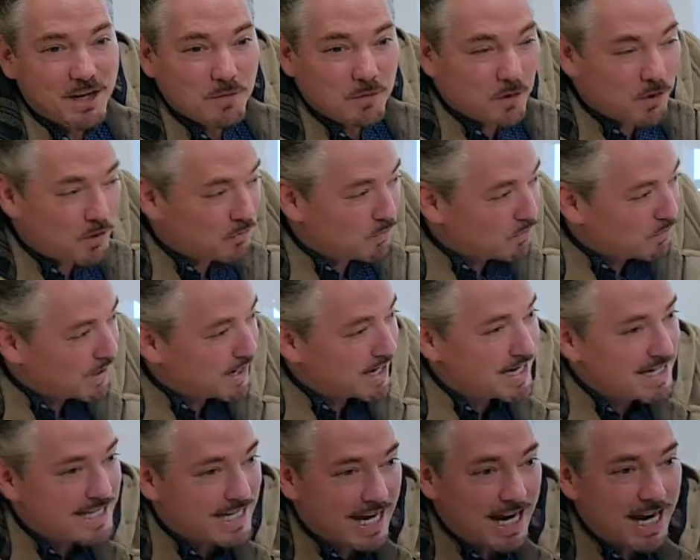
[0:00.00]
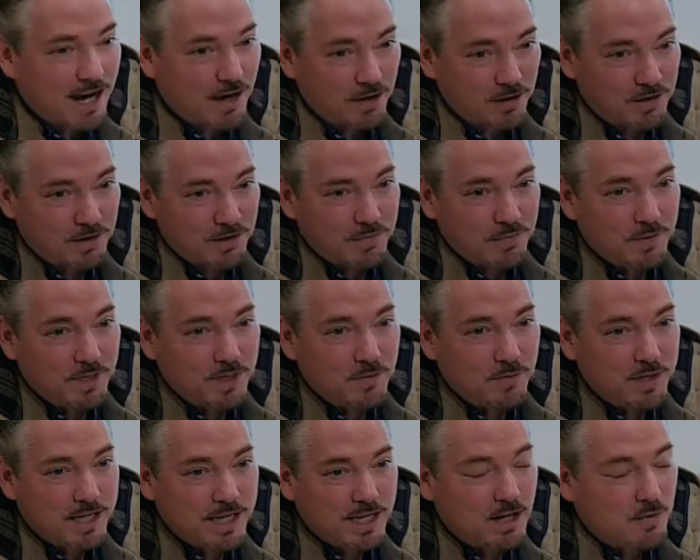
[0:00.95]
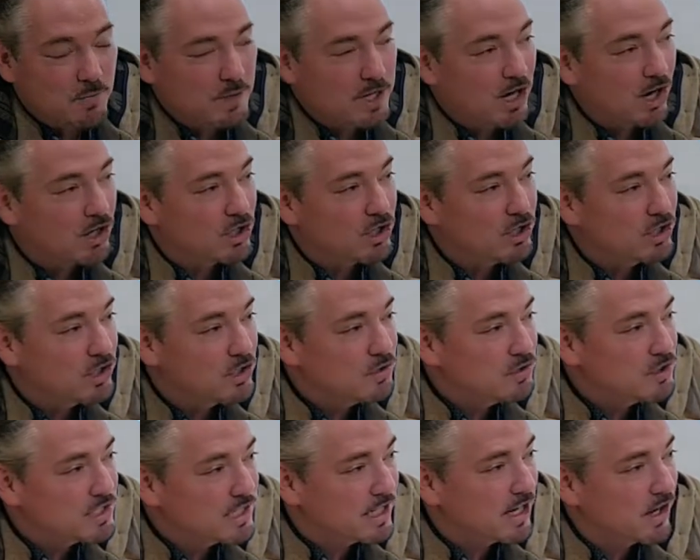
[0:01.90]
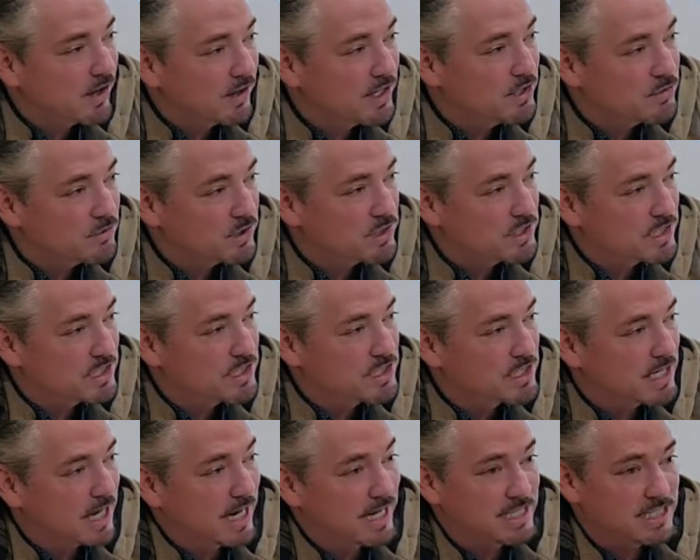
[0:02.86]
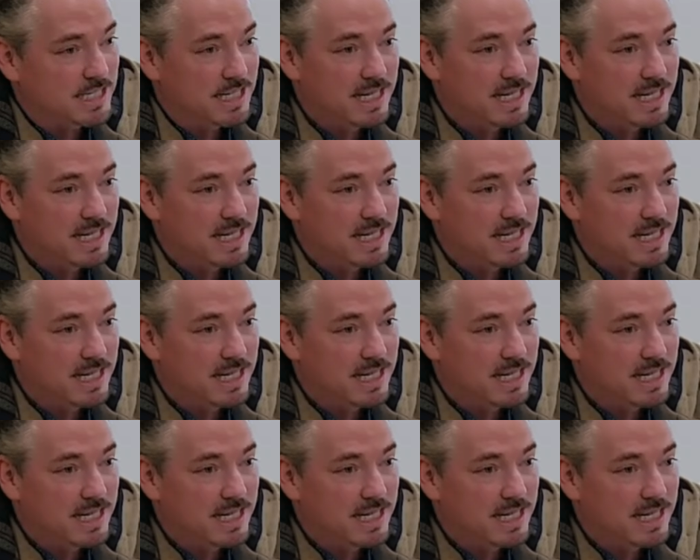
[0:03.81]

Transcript: We're way down. We, we, we are losing our interest in science.